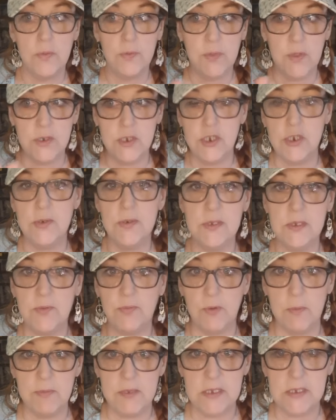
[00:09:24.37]
the juice
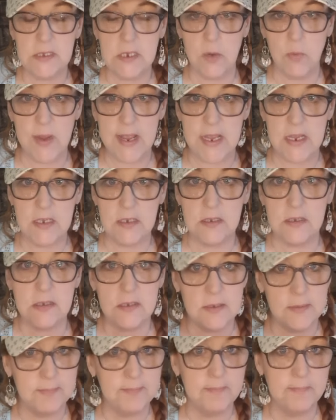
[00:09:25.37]
from the
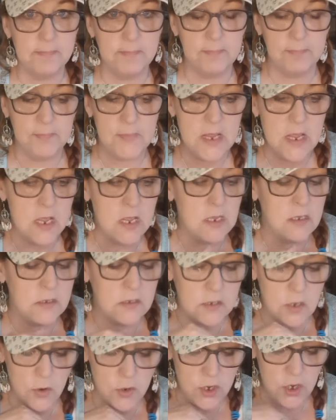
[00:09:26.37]
squeeze.
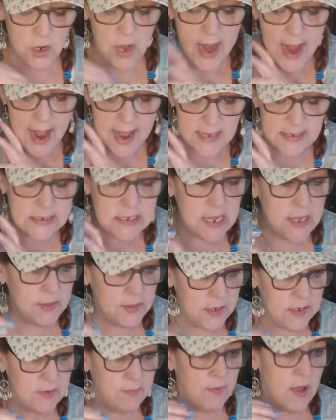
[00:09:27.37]
So you're asking
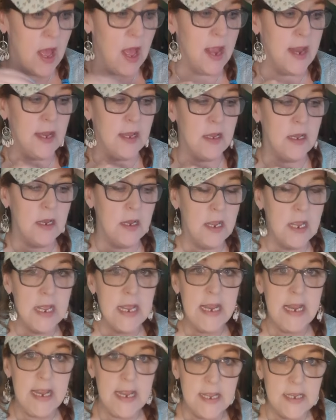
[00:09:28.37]
the divine,
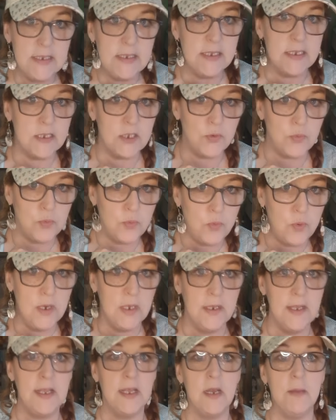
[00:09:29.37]
is this
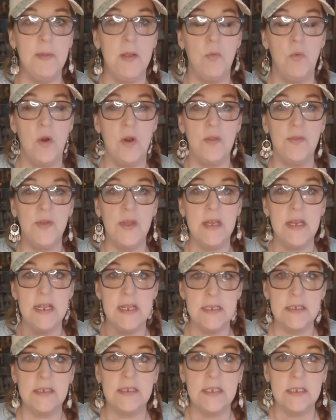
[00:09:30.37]
really going to be worth it?
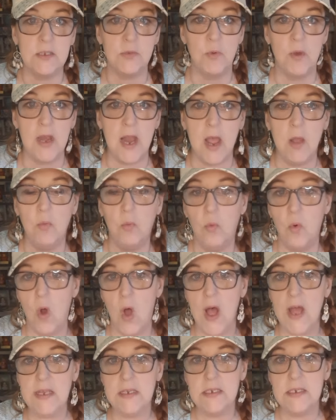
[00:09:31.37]
Is this what I
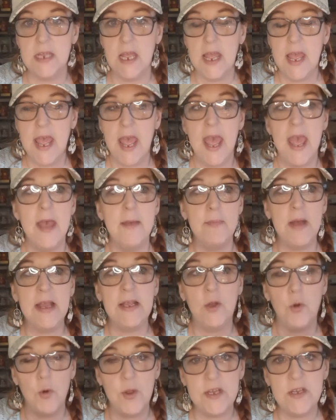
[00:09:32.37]
want? Am I
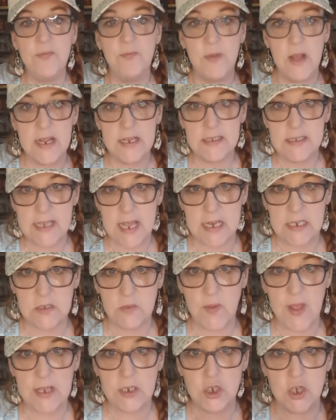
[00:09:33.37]
going to find
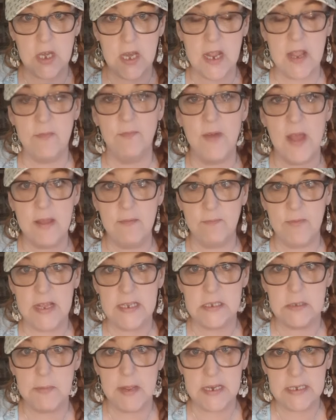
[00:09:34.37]
satisfaction if I
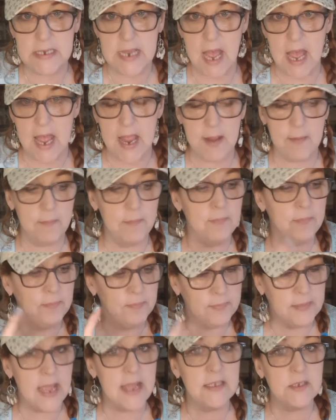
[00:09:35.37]
invest my time?
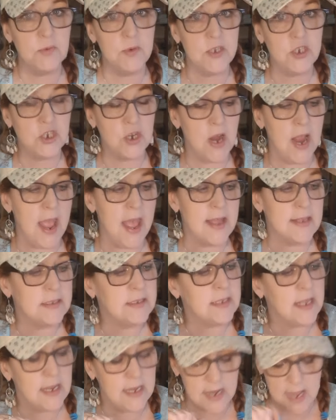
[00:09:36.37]
That's what you're
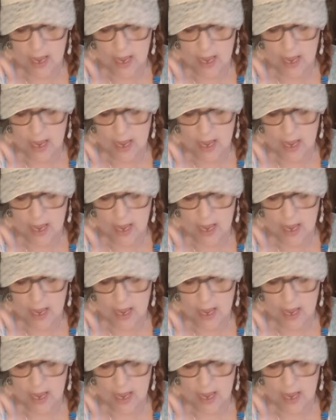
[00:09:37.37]
asking.